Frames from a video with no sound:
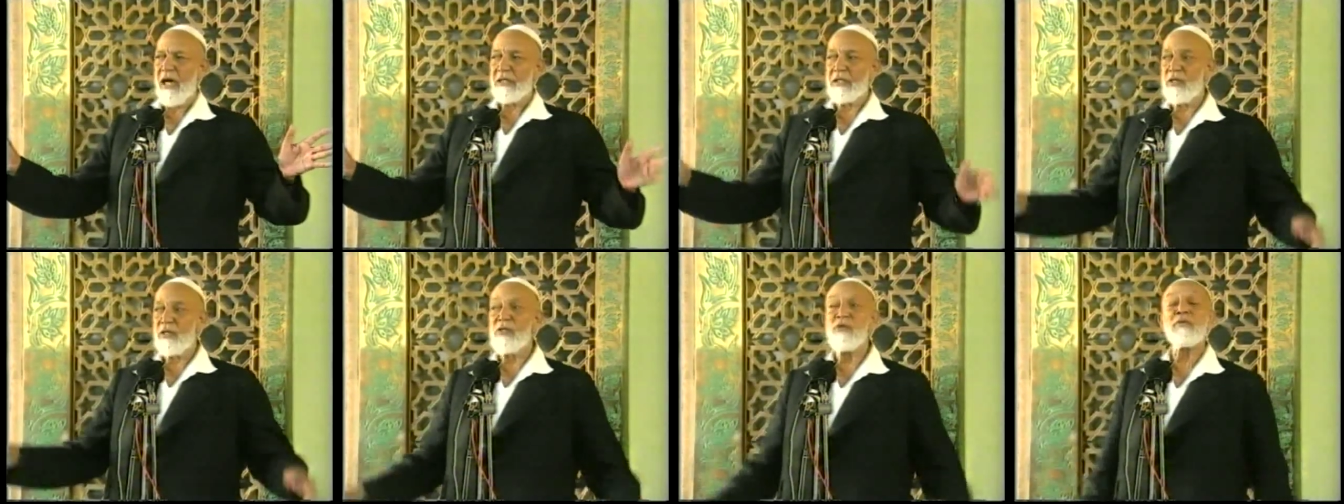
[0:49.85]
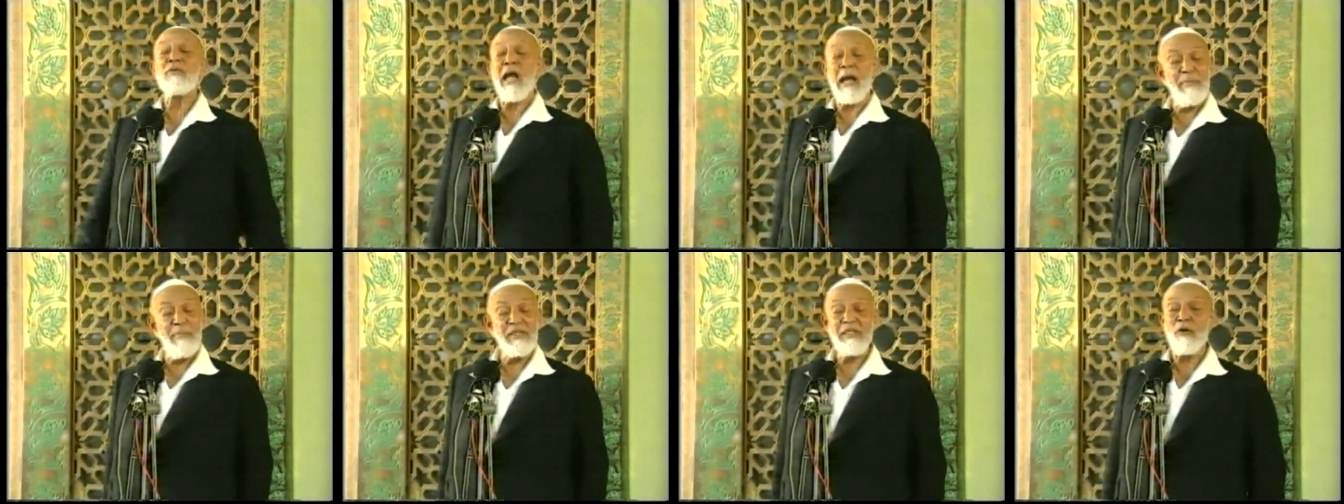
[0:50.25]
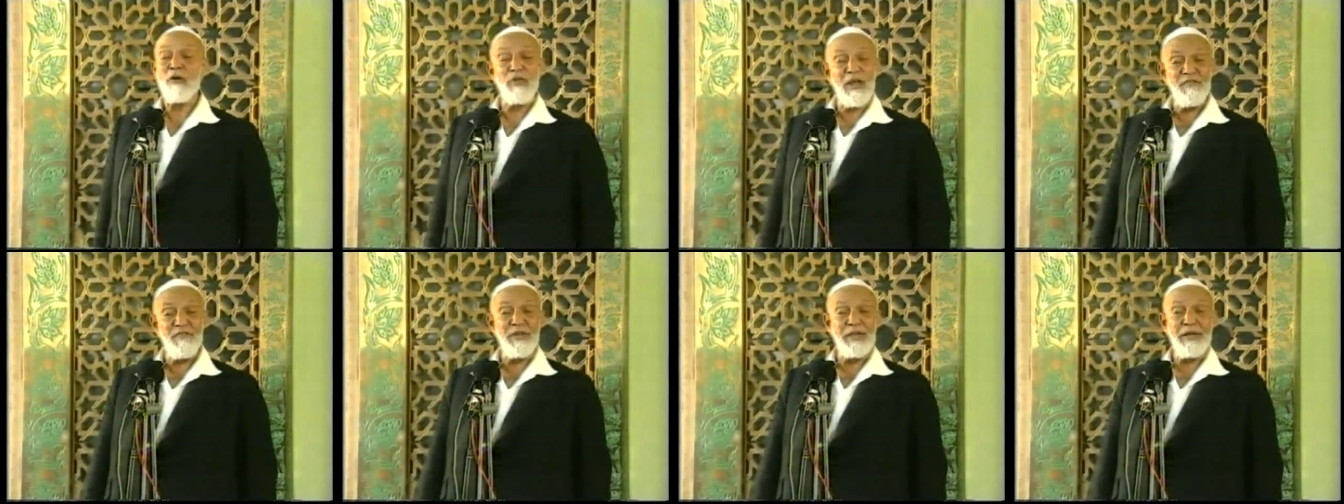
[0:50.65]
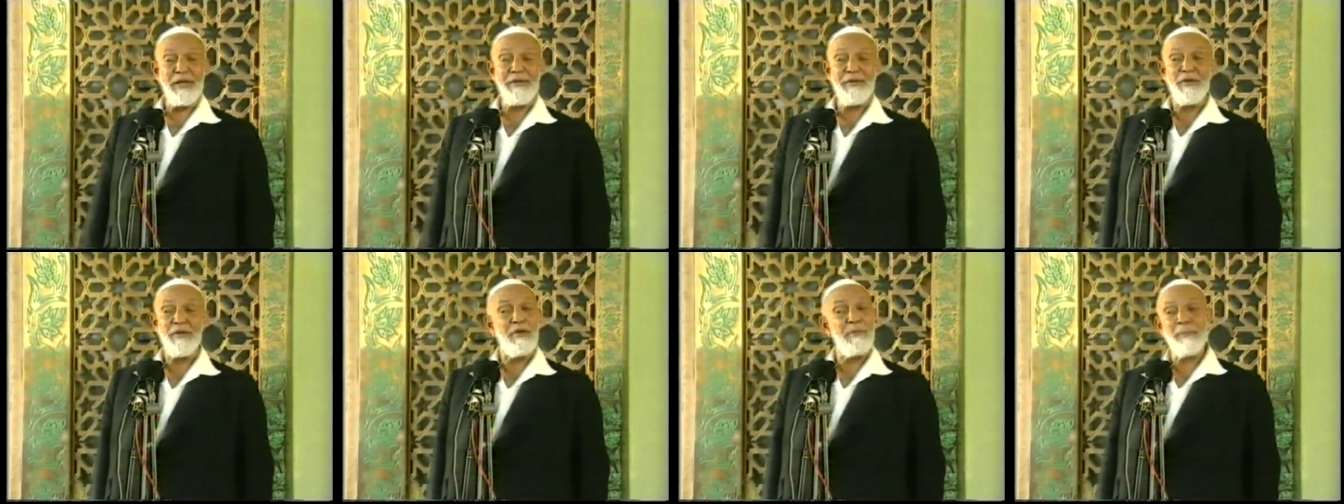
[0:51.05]
I said, look, I'm a South
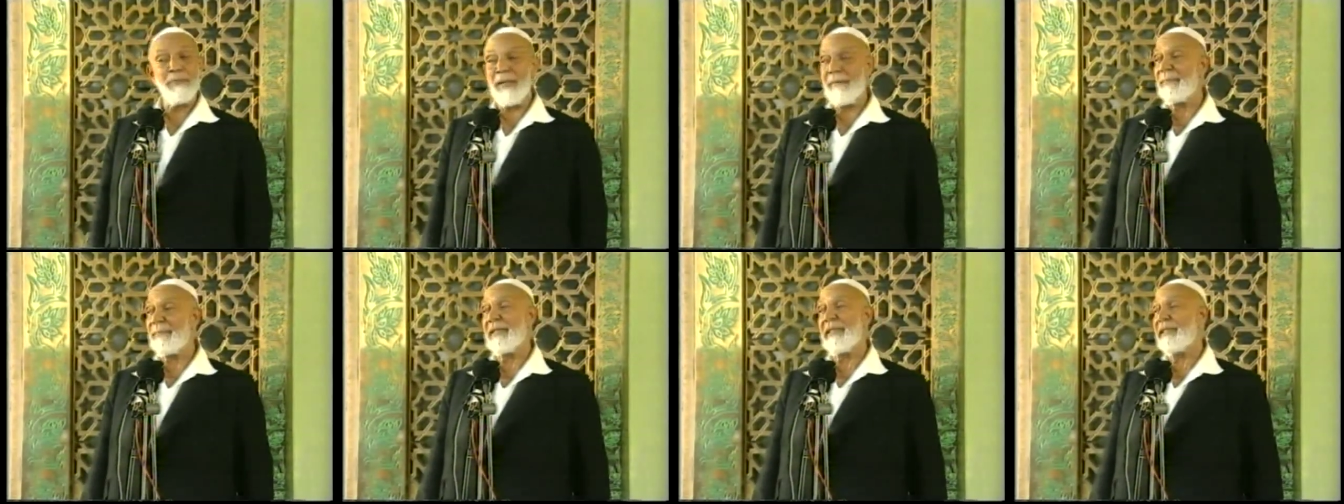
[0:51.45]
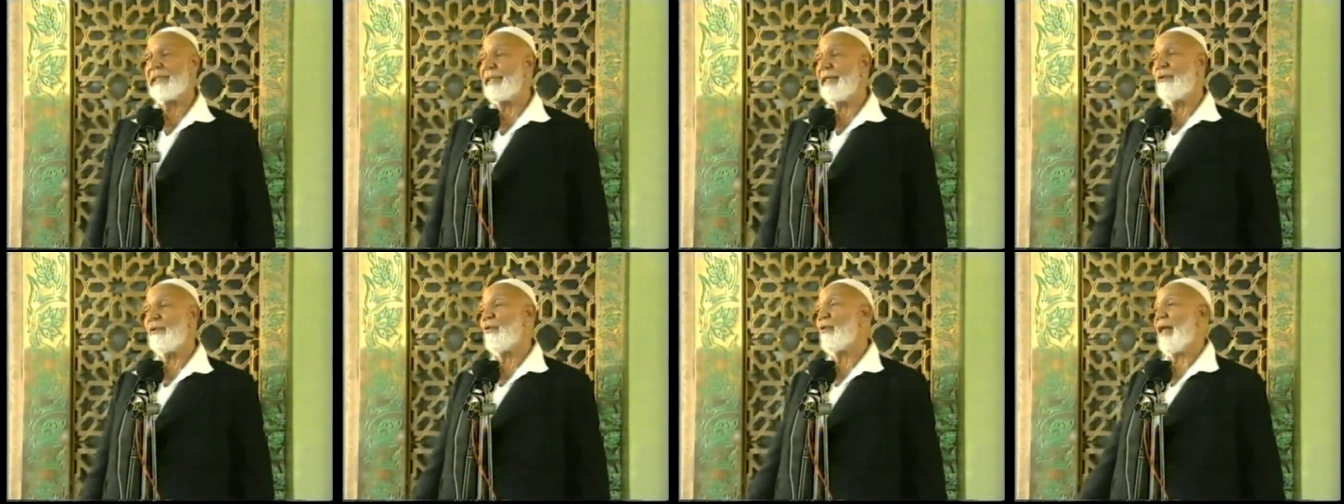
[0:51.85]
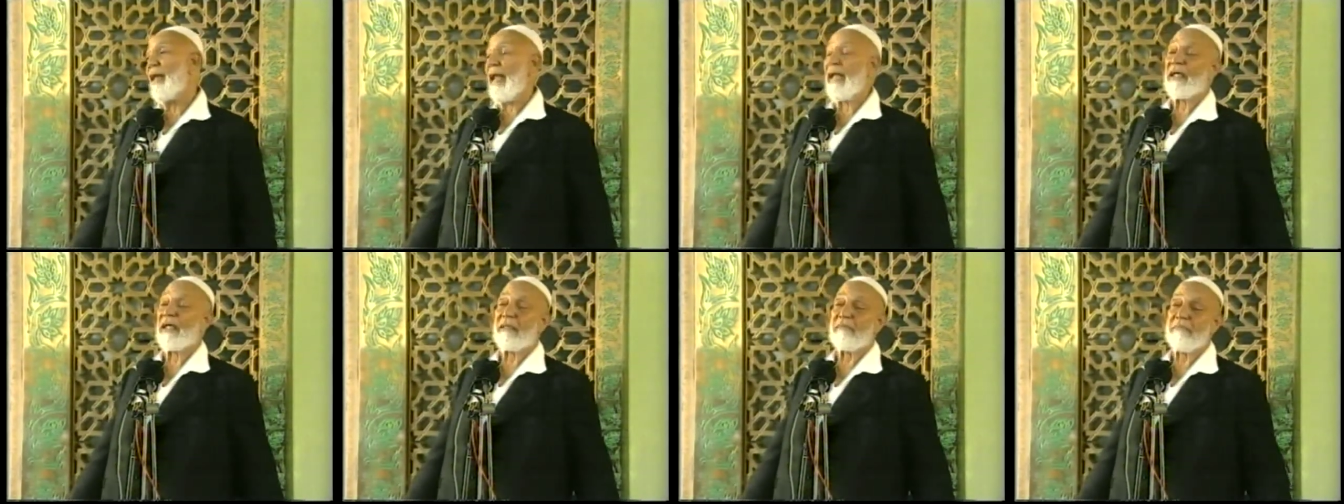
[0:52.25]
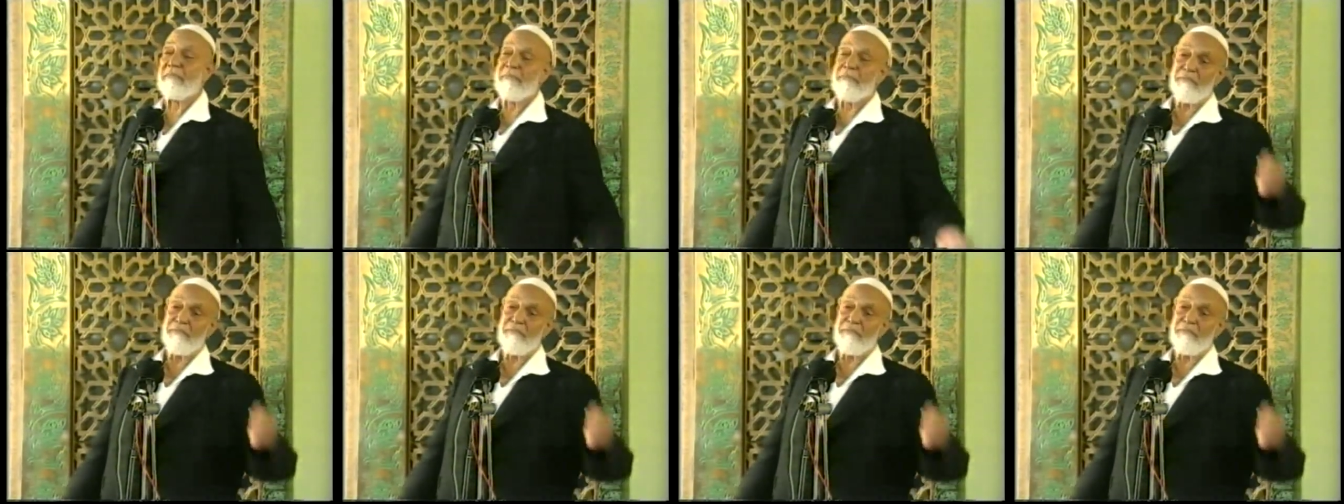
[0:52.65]
African. You know, people, they don't like